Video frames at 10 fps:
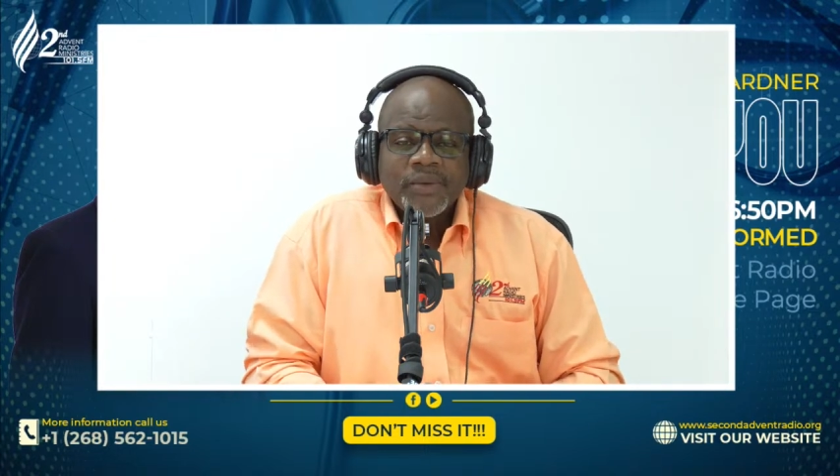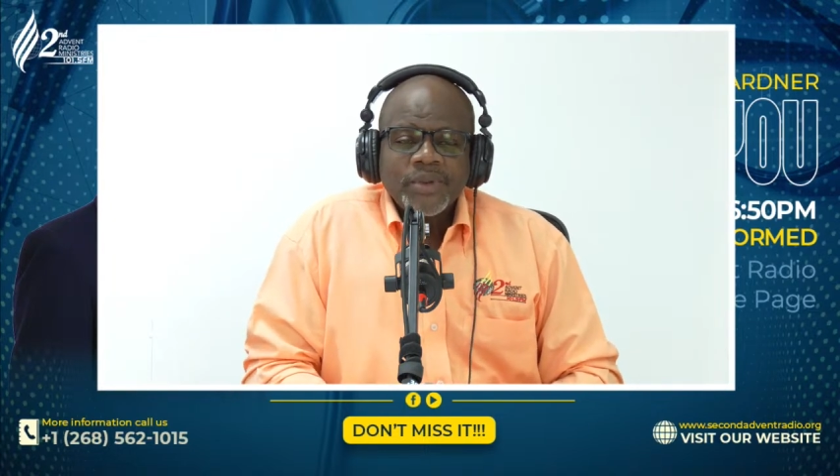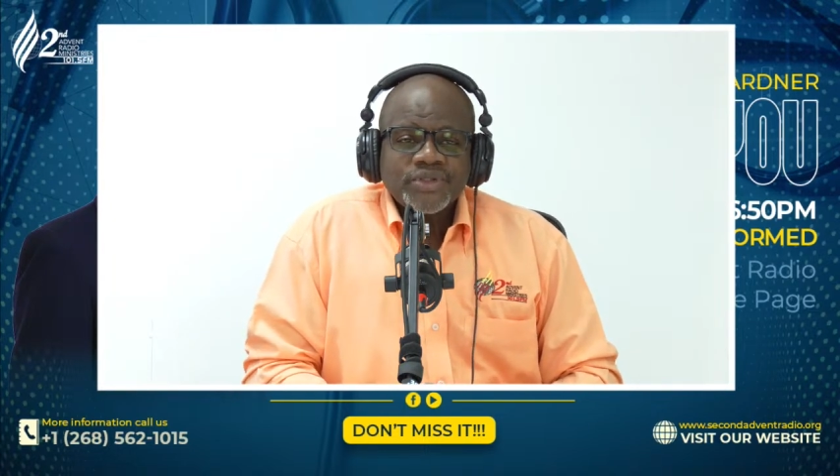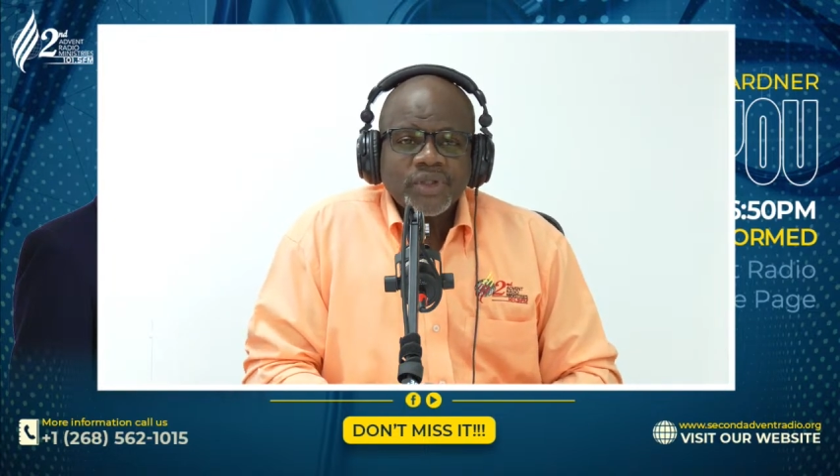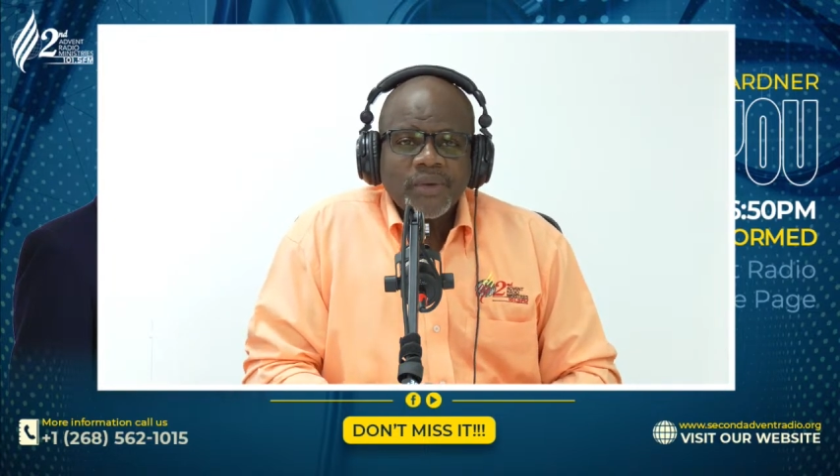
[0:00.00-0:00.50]

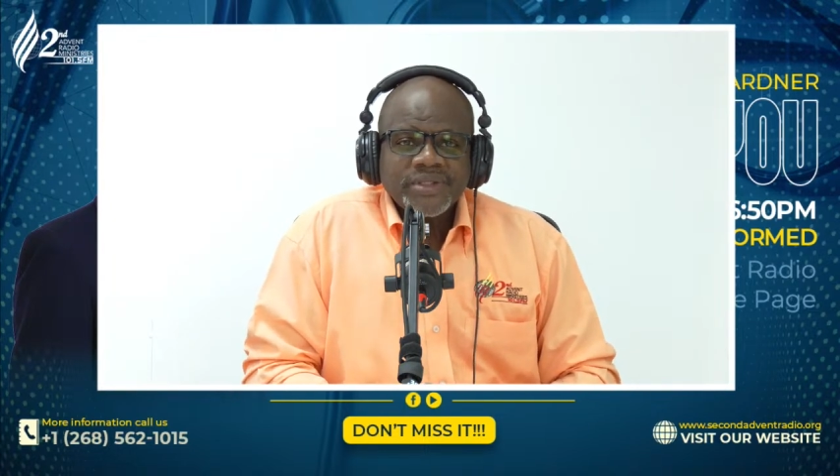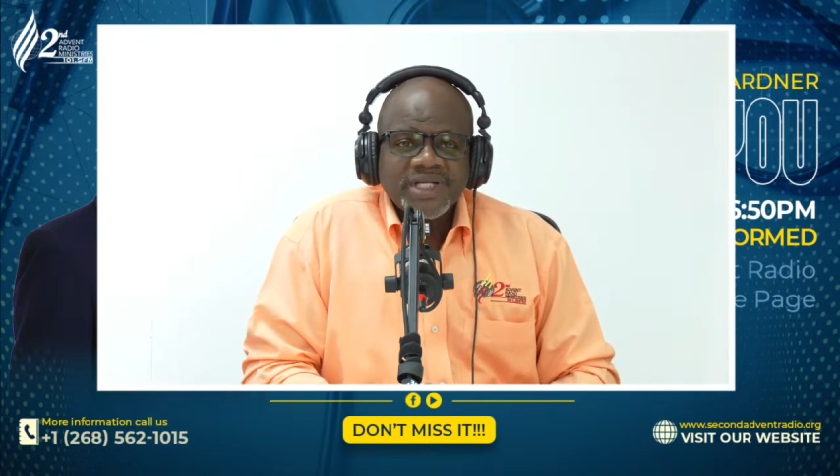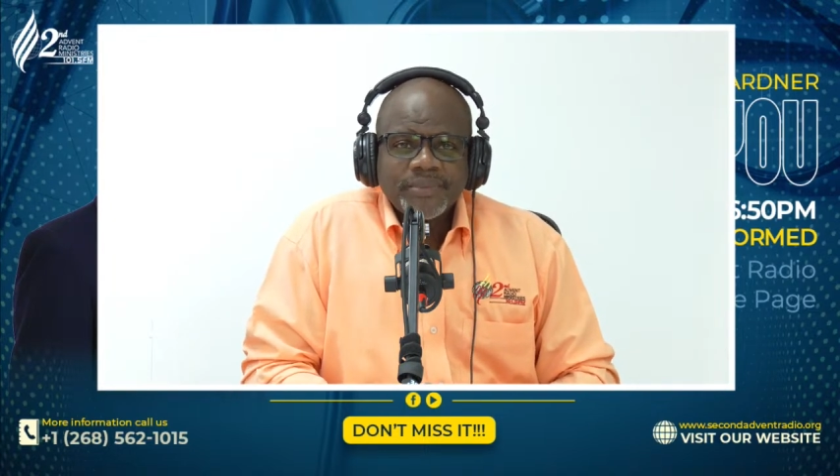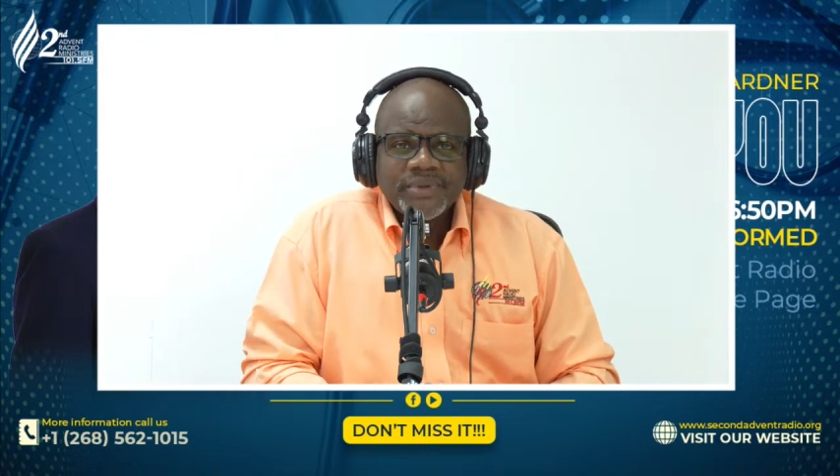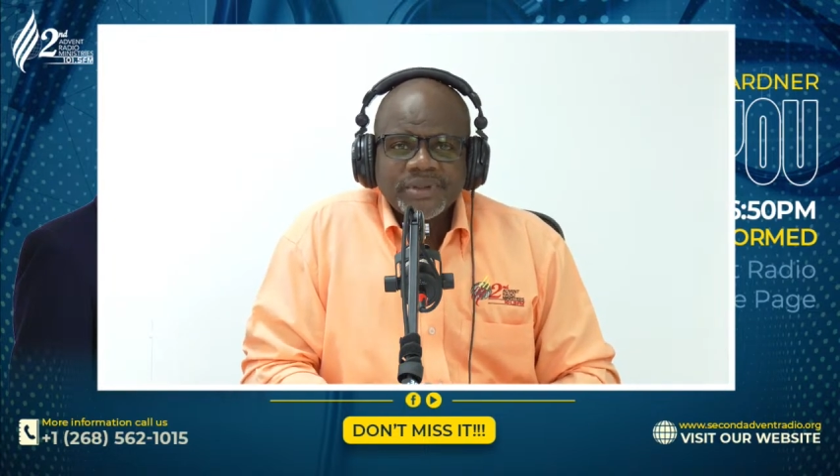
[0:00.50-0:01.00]
We're so always
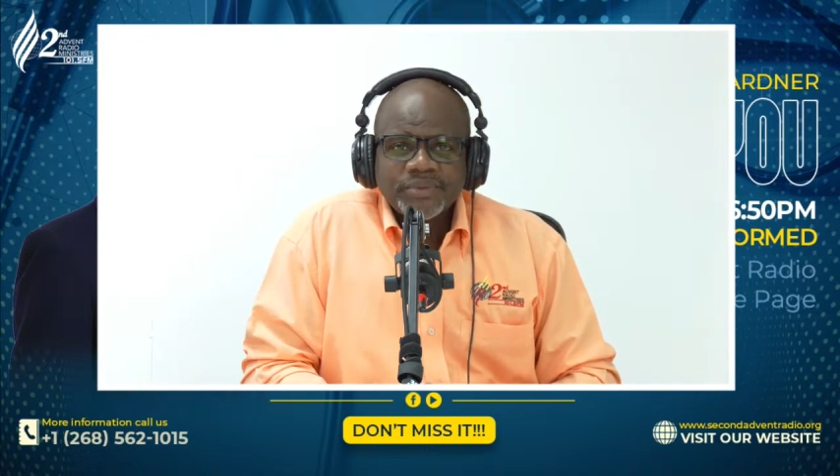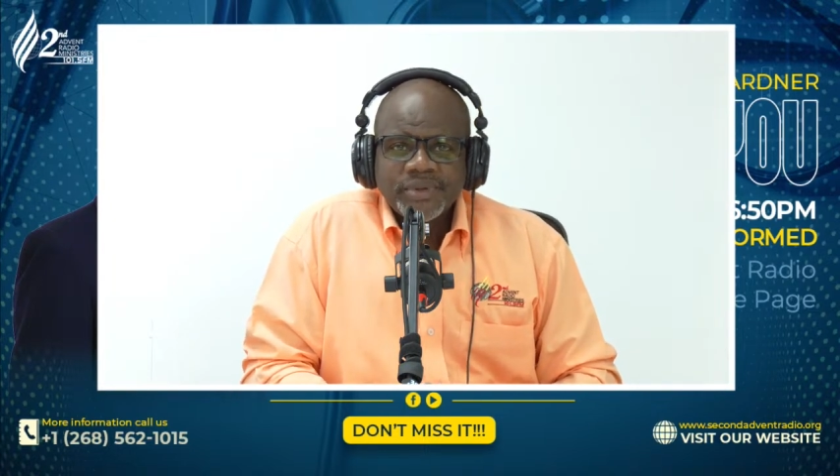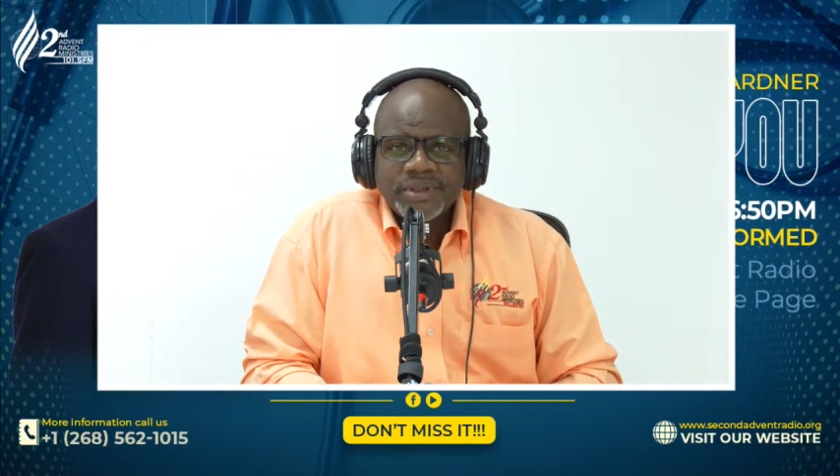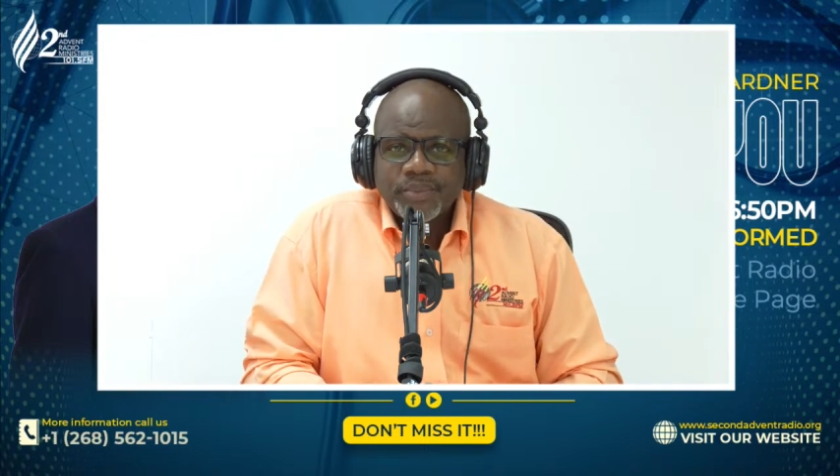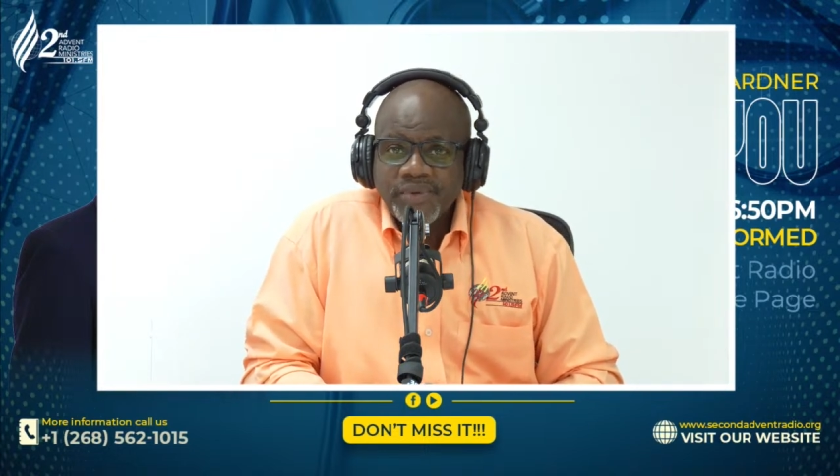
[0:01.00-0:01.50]
happy to
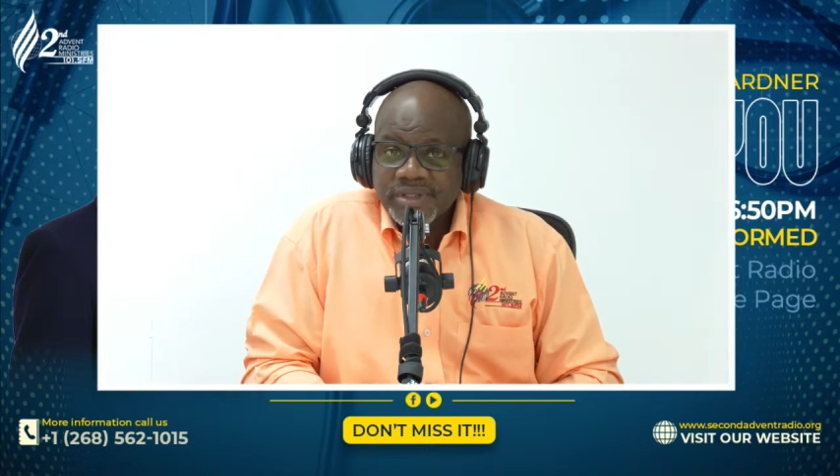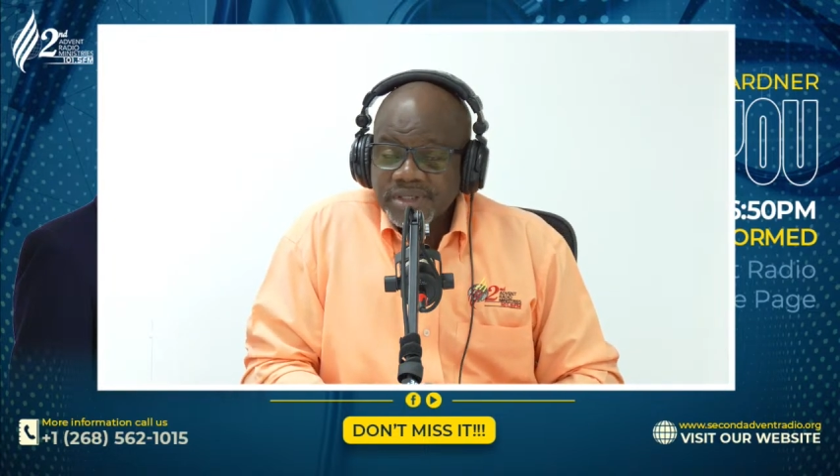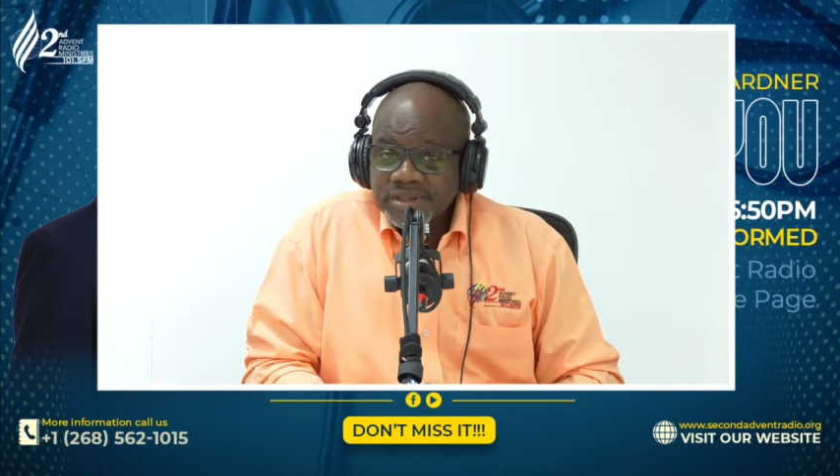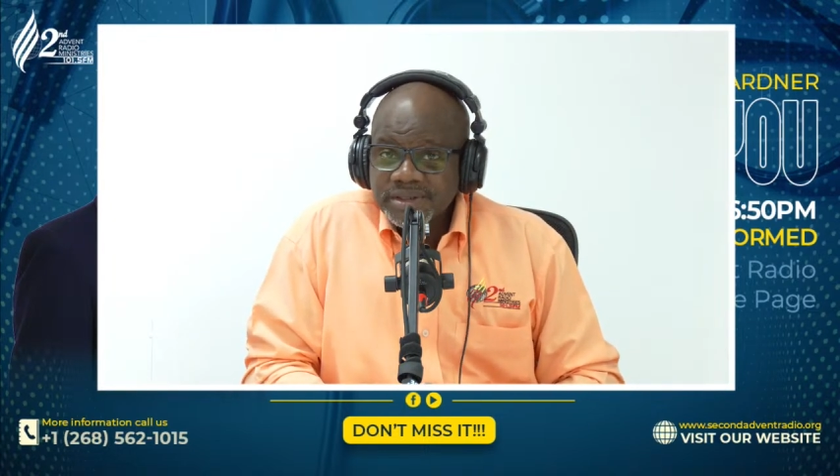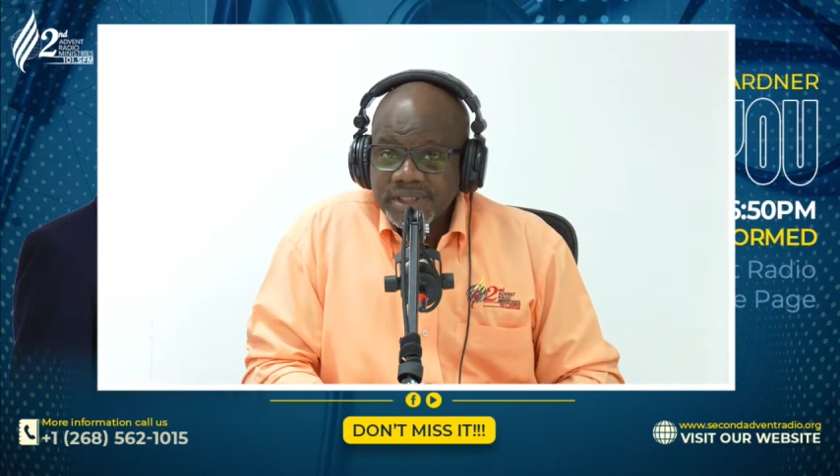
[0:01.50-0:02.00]
be in your
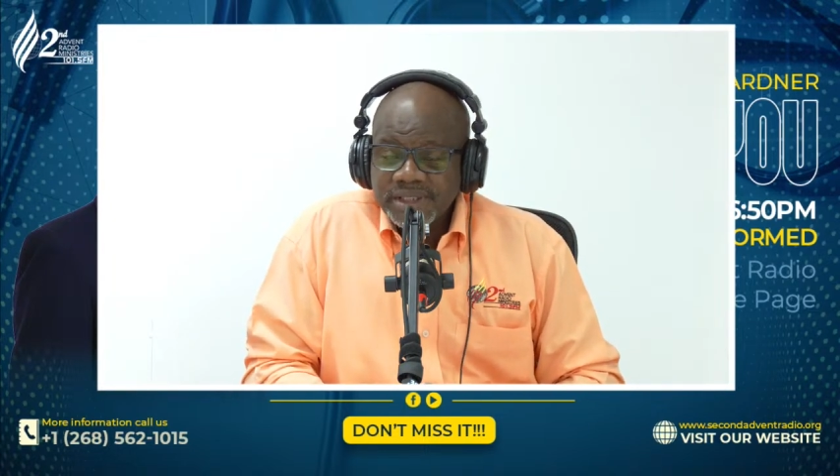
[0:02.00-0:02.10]
presence.